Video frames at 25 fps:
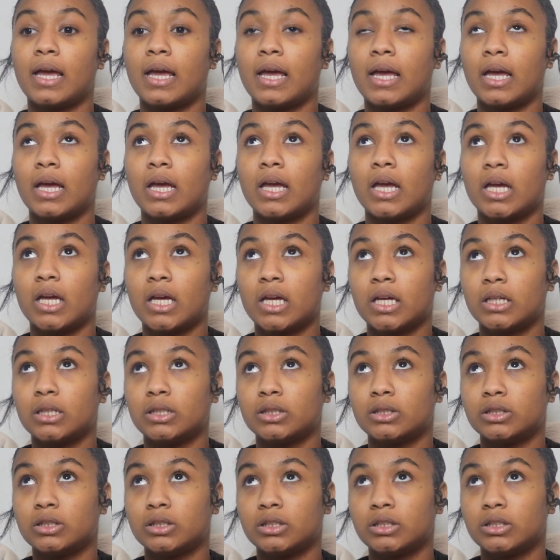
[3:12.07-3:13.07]
And
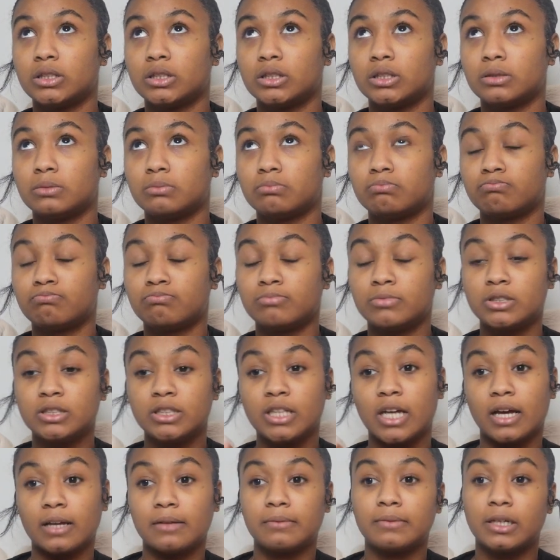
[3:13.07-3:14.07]

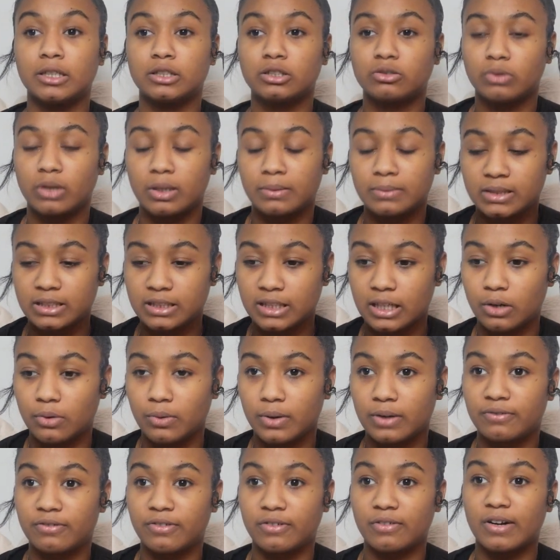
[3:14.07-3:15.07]
yeah, that's what I'm gonna stick
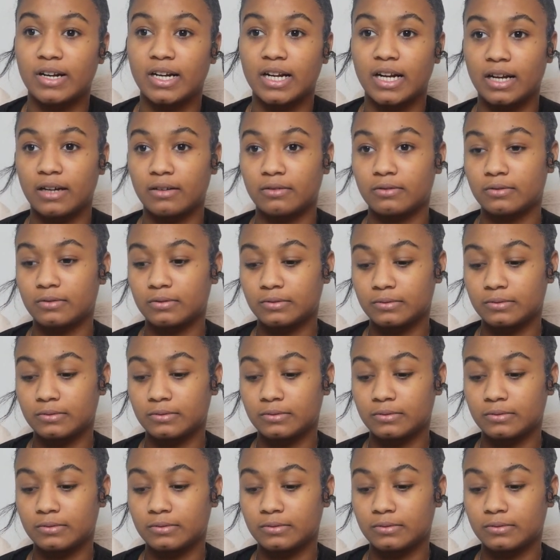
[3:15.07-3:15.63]
with for right now.